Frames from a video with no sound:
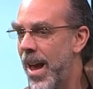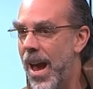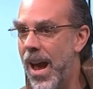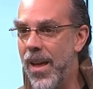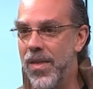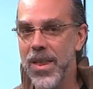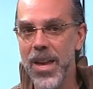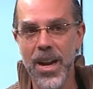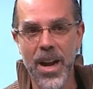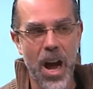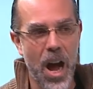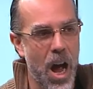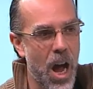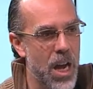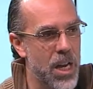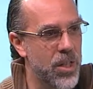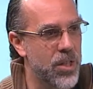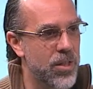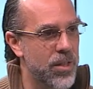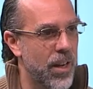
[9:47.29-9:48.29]
and then
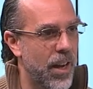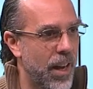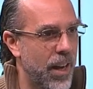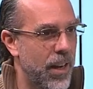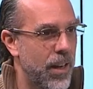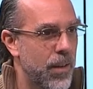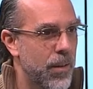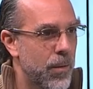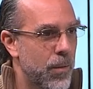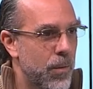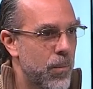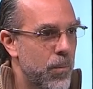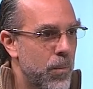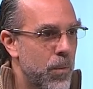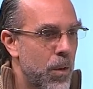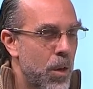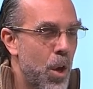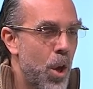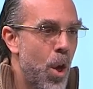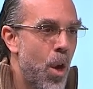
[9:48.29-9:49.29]
I say,
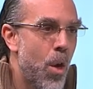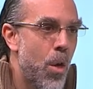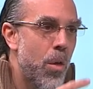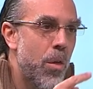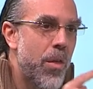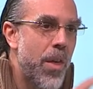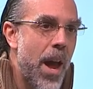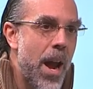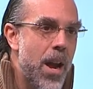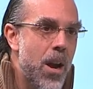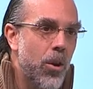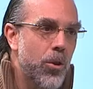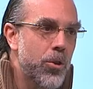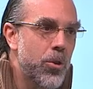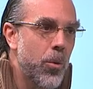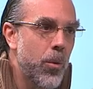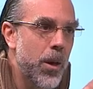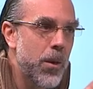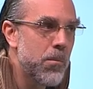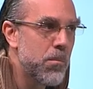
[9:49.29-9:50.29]
They are
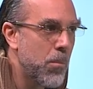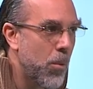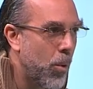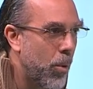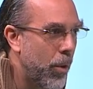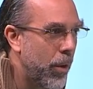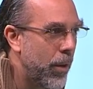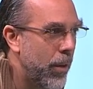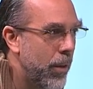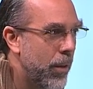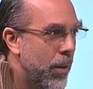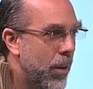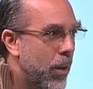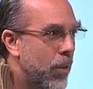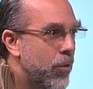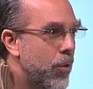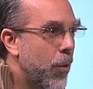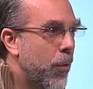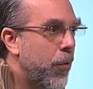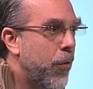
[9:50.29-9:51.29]
doing more
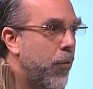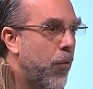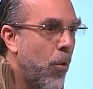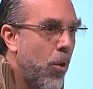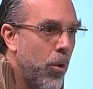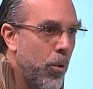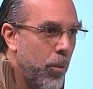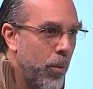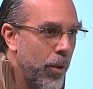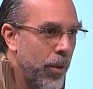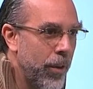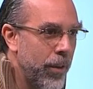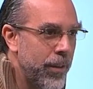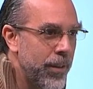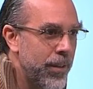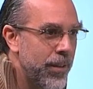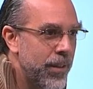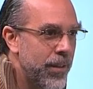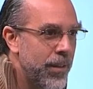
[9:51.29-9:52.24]
to forward